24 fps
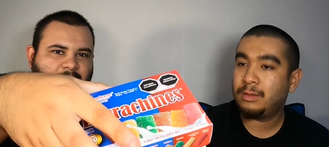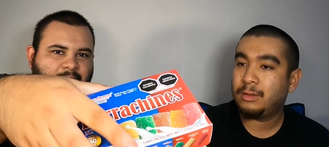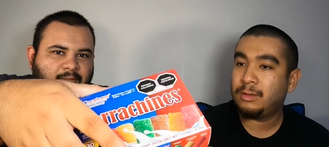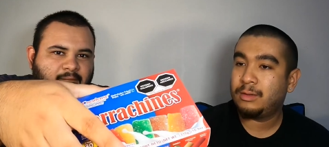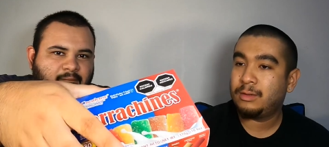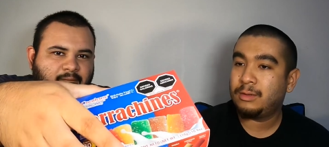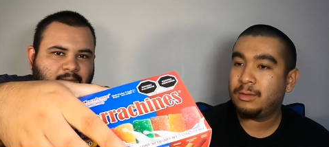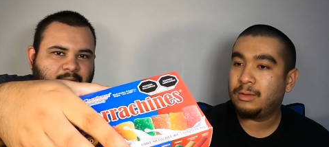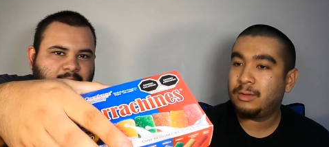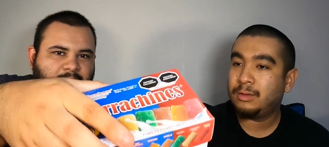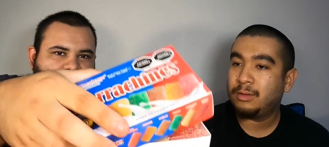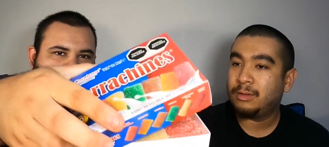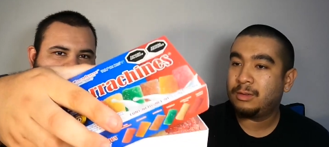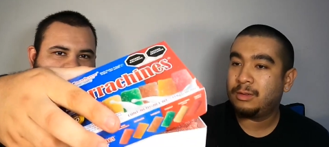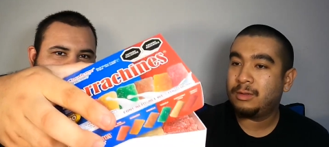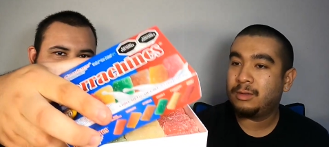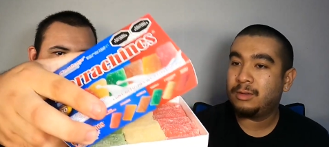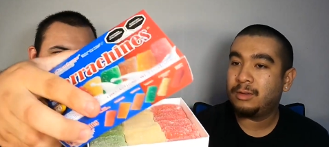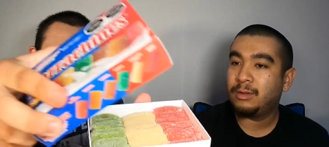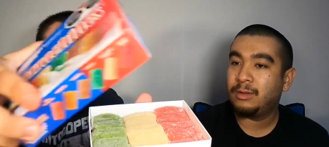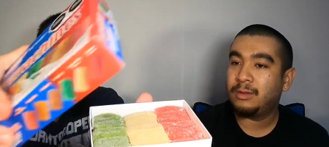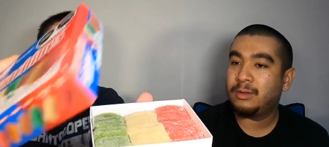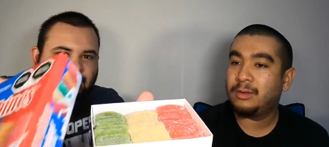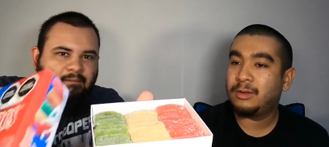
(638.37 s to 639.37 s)

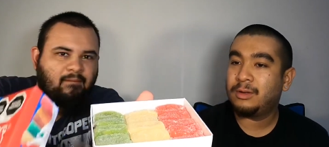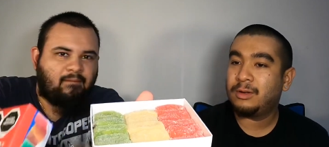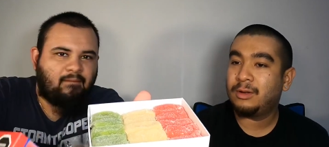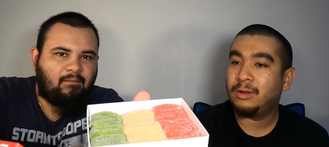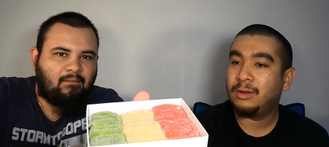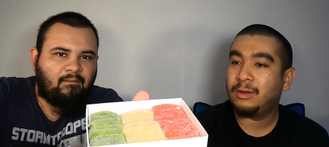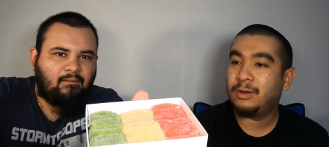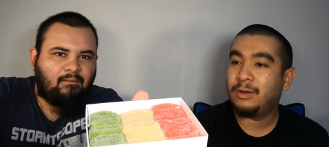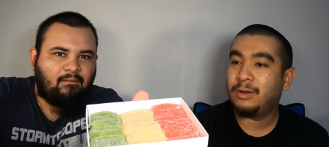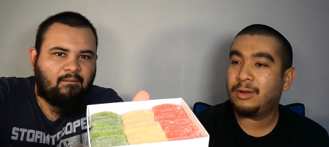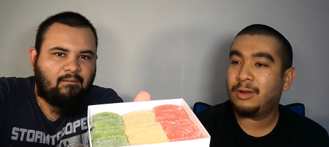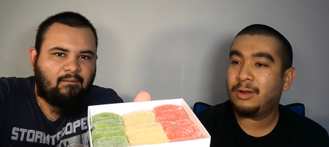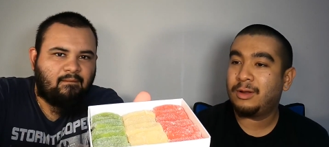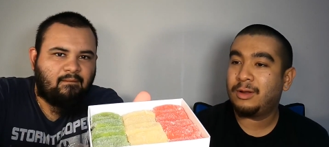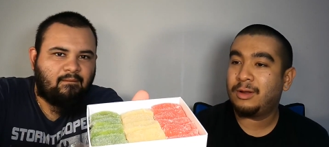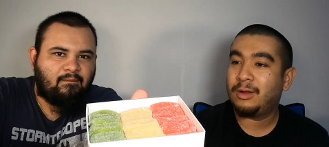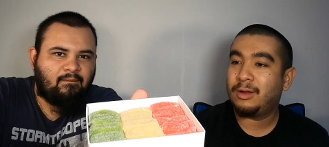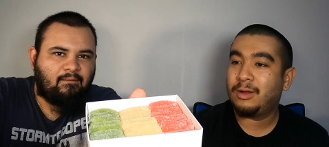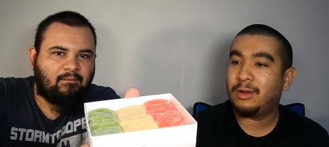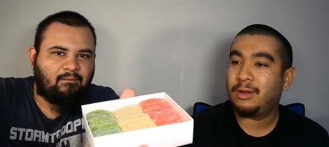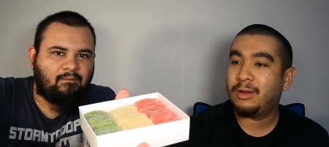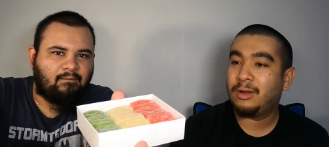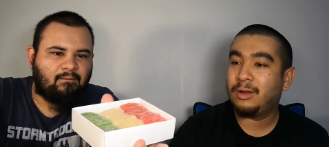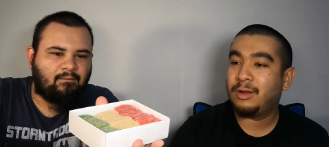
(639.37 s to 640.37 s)

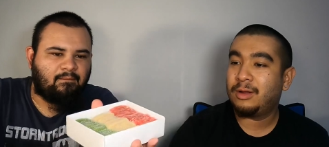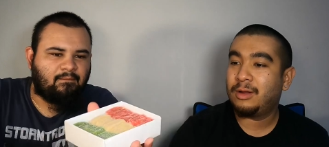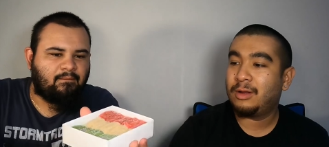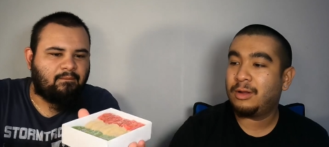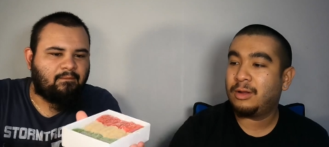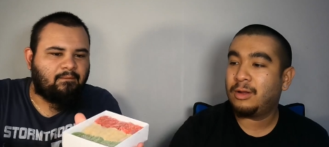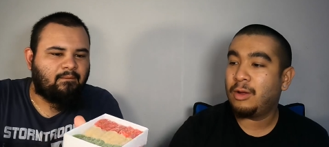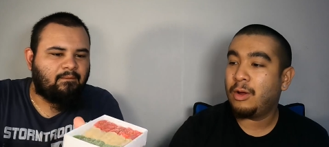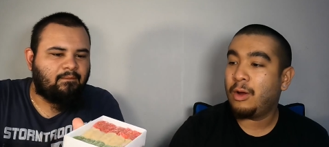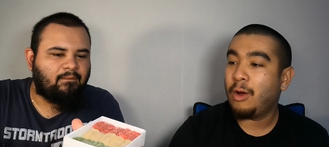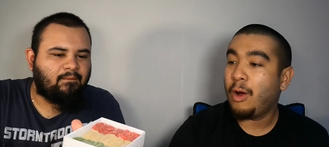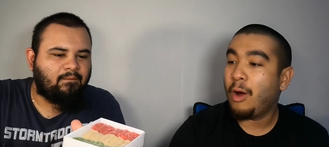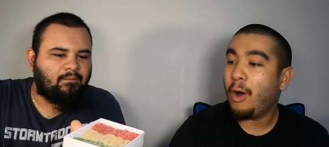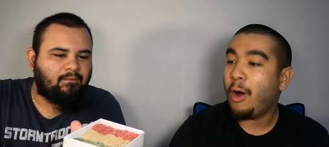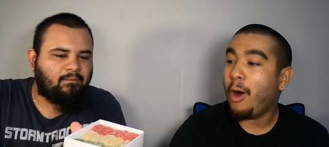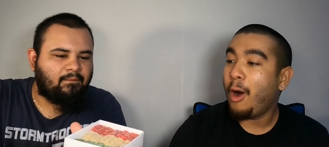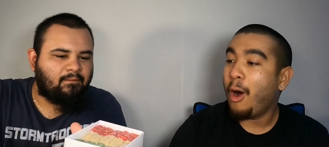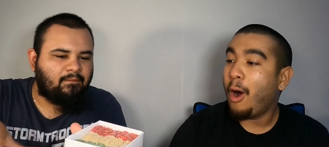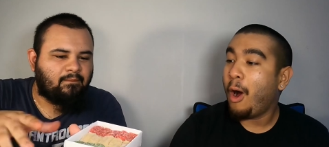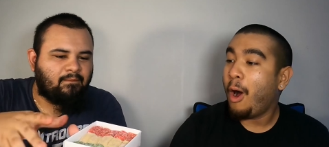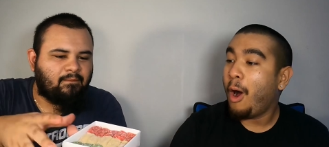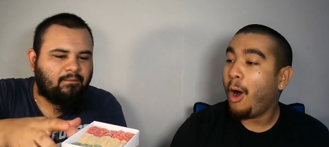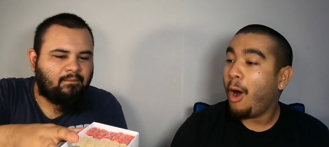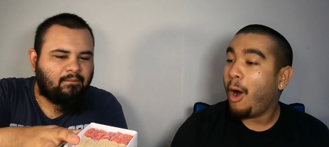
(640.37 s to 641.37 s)

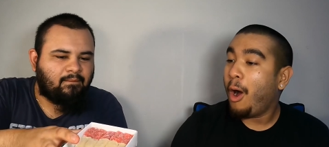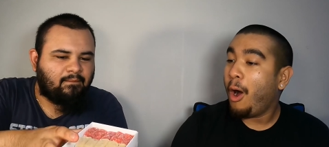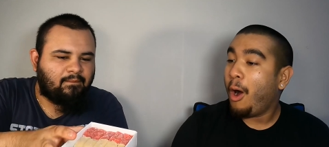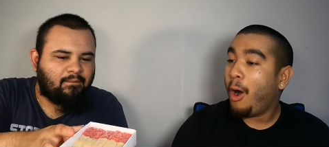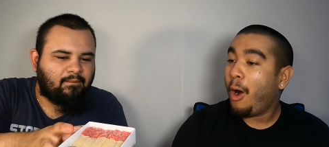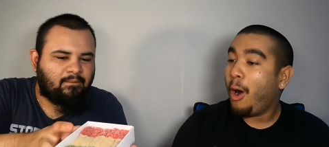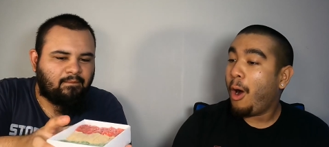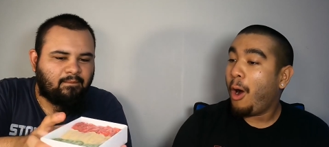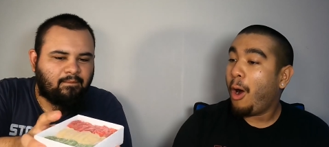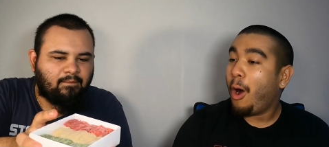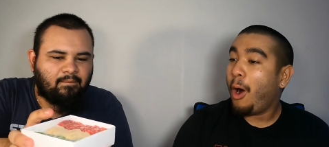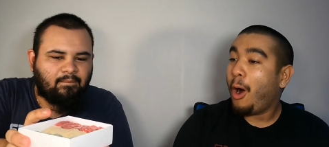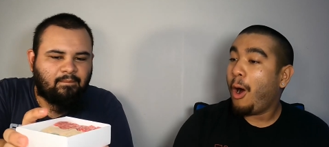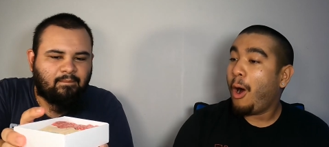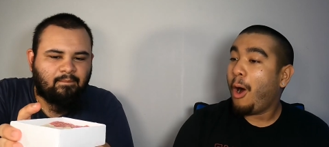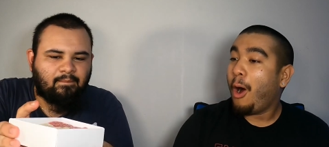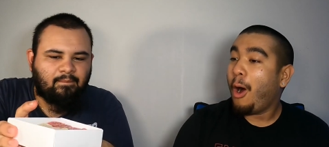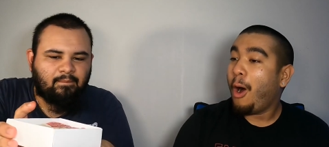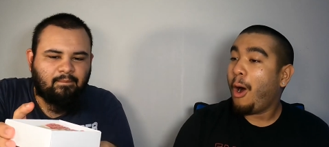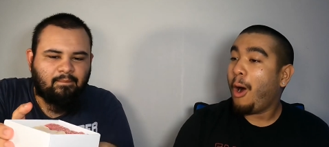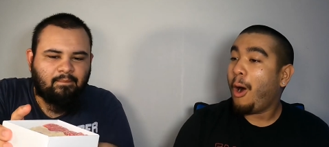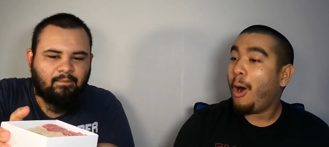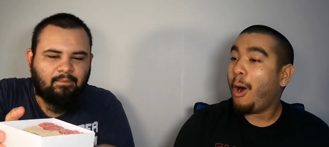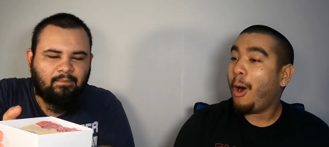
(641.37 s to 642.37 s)

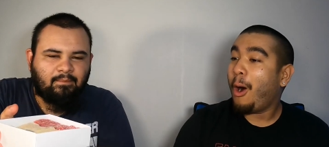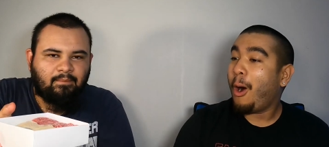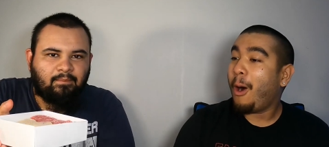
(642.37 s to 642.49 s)
(no one is talking)